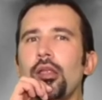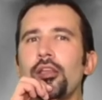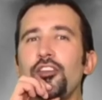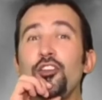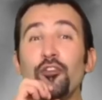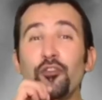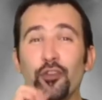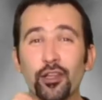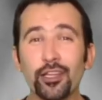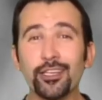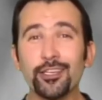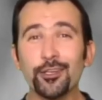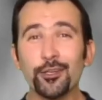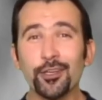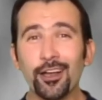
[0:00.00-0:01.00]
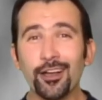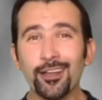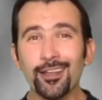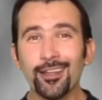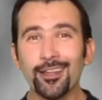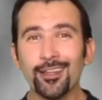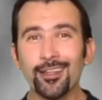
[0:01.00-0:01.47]
Do you feel it in your tongue?
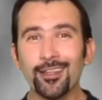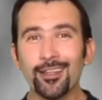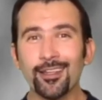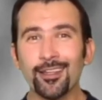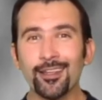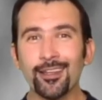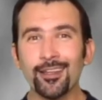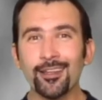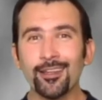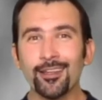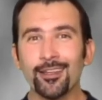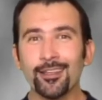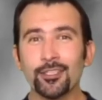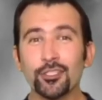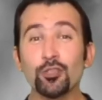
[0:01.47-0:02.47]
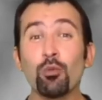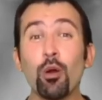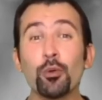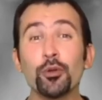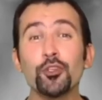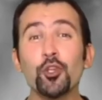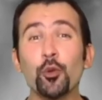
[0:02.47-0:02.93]
So what
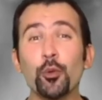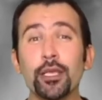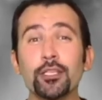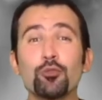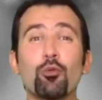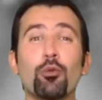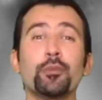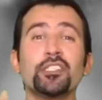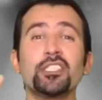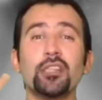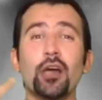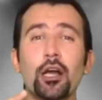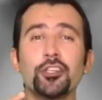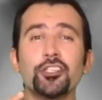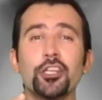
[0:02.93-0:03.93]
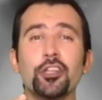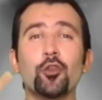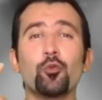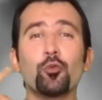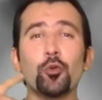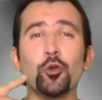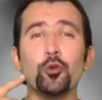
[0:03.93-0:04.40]
we're doing is we're massaging the
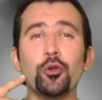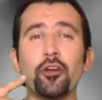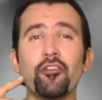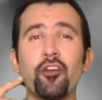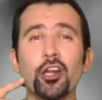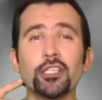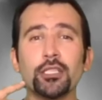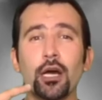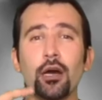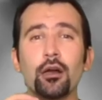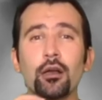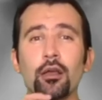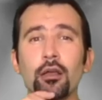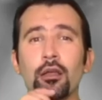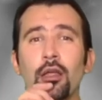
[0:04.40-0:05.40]
root of our tongue